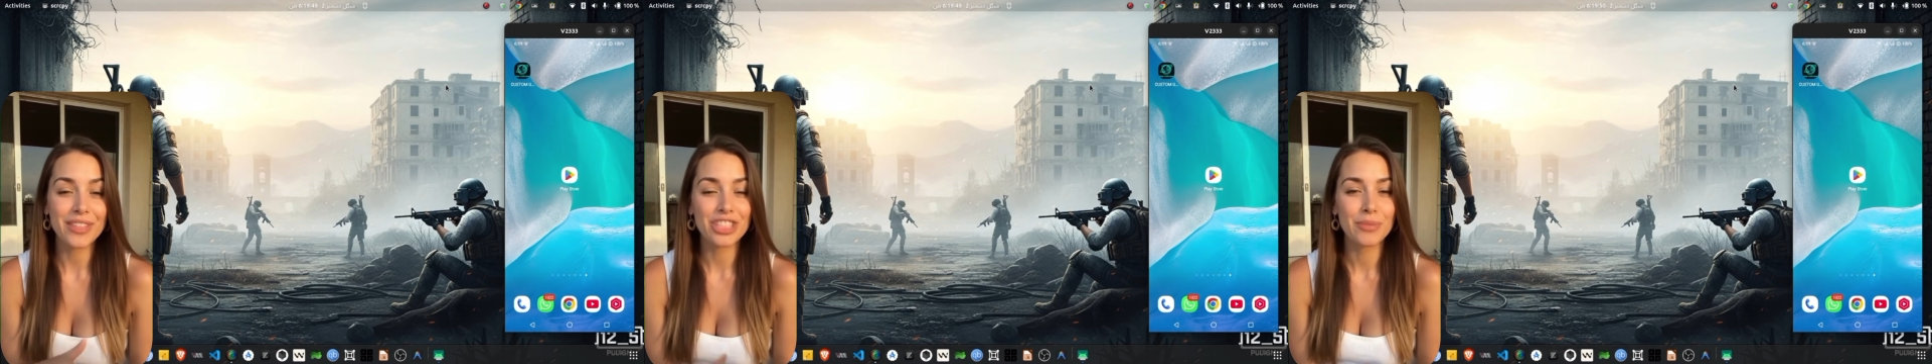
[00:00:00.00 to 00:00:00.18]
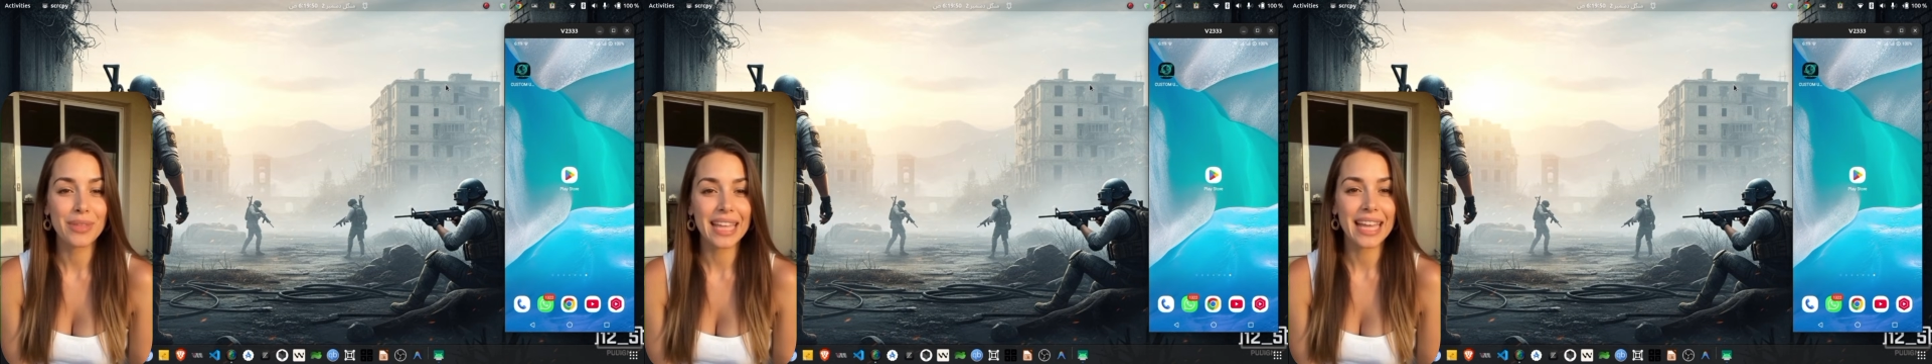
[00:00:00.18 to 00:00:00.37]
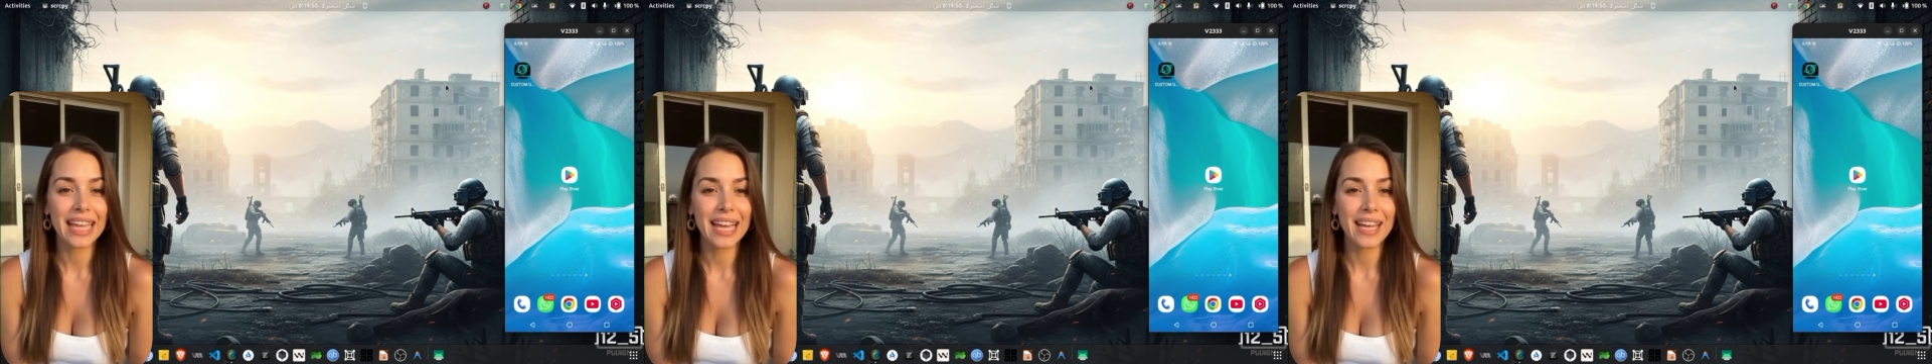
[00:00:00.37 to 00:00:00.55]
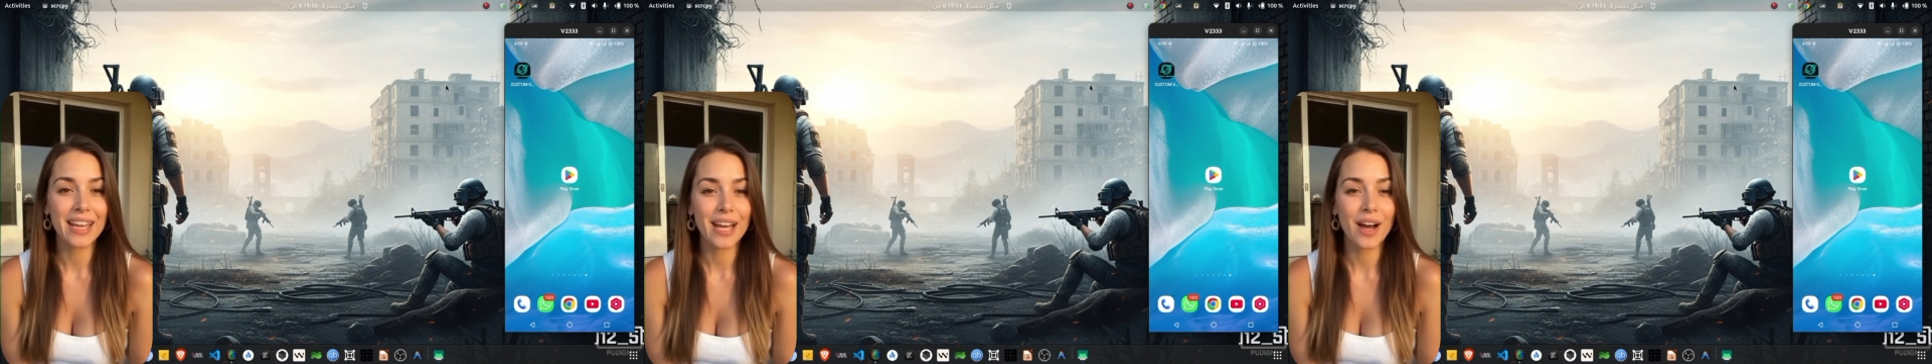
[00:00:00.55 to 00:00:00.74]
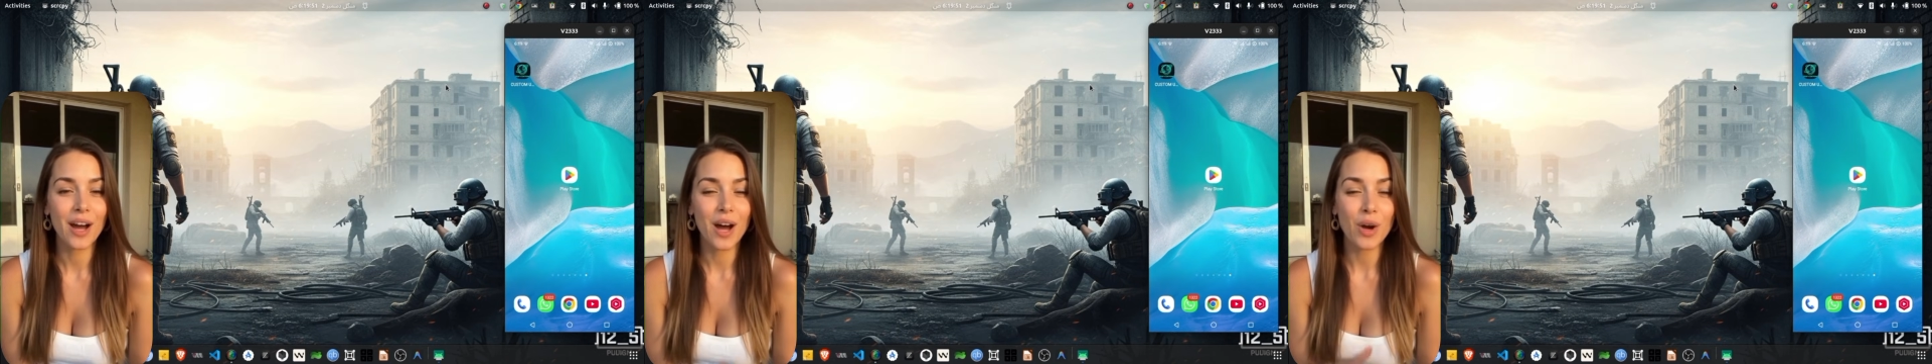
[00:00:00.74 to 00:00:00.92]
To
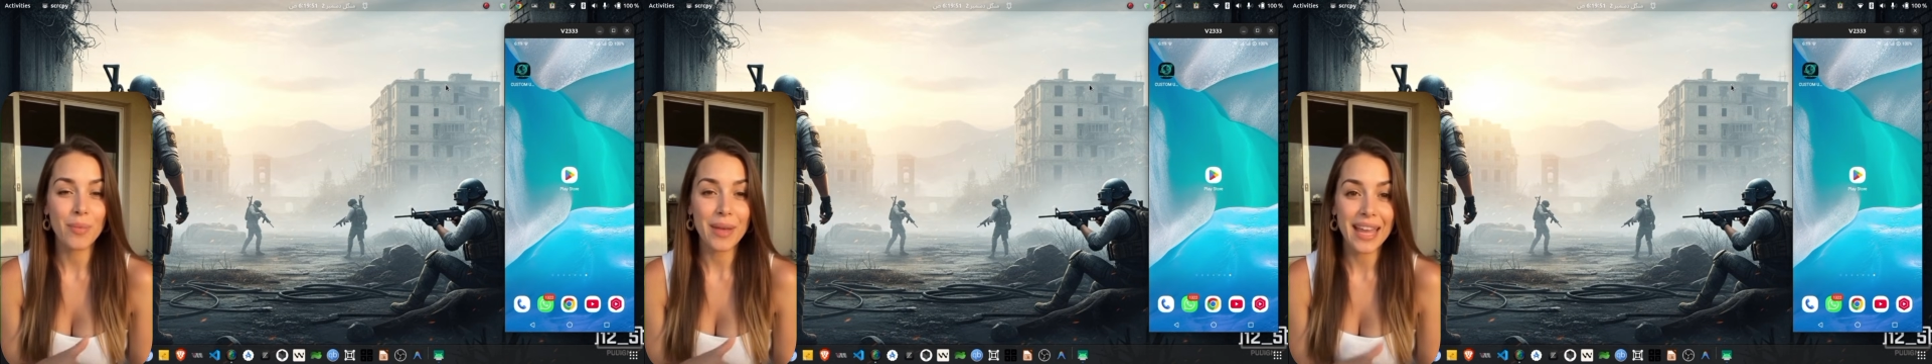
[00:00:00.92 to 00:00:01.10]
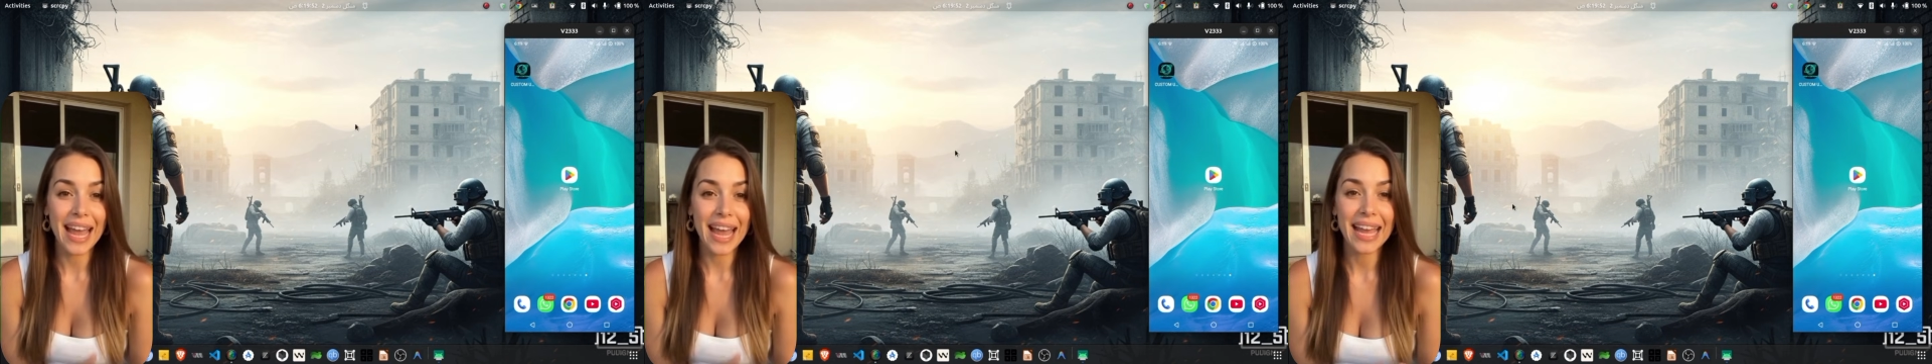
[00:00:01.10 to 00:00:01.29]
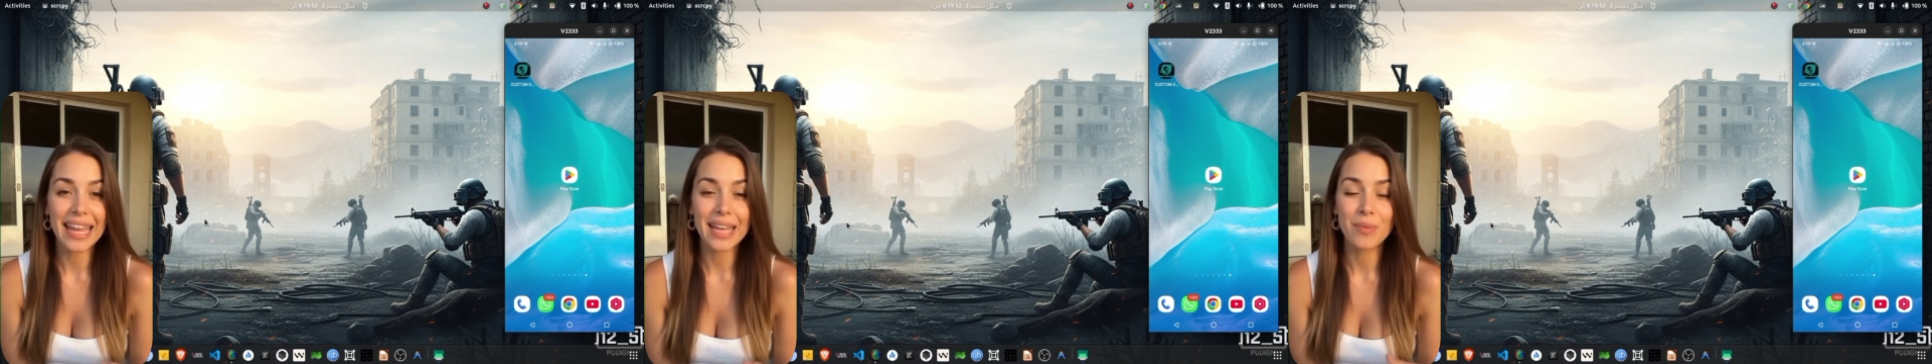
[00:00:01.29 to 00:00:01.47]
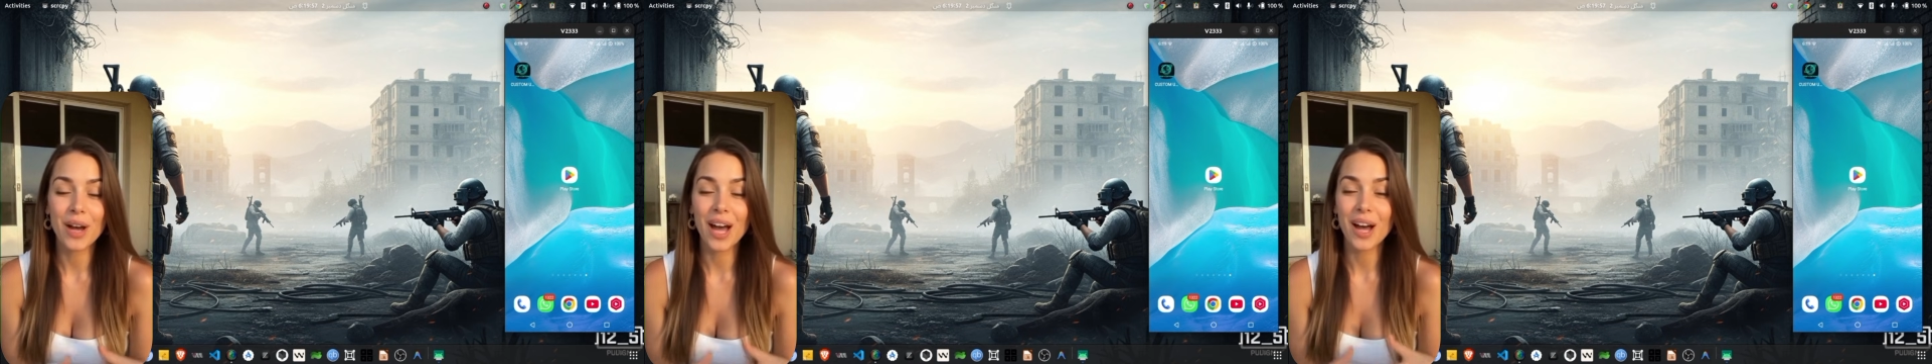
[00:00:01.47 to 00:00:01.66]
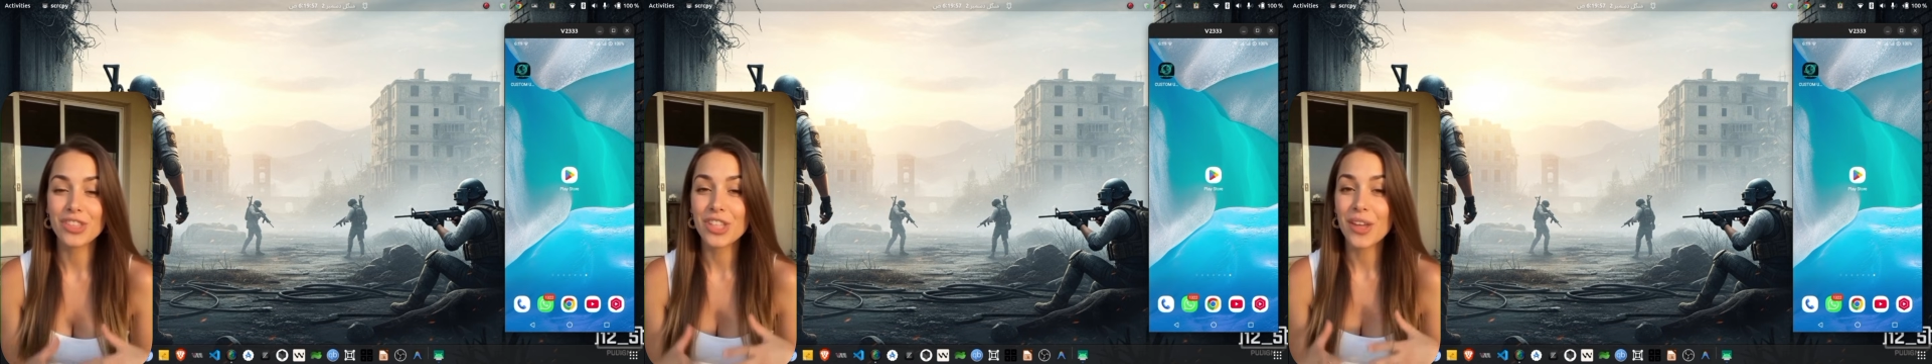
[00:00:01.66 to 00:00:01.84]
begin, open any
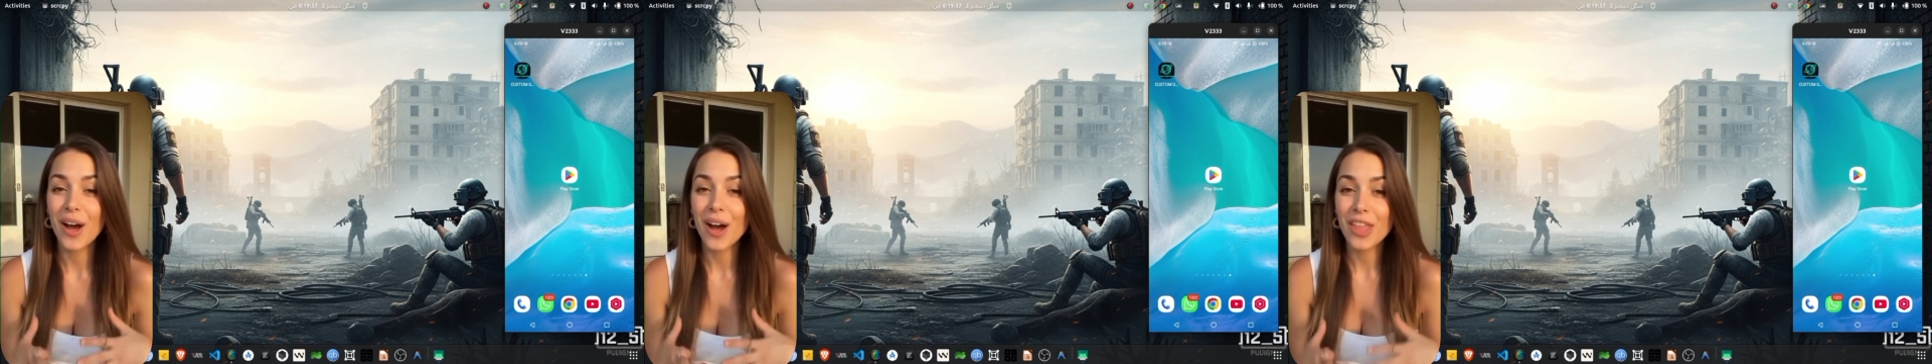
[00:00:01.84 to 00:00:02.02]
browser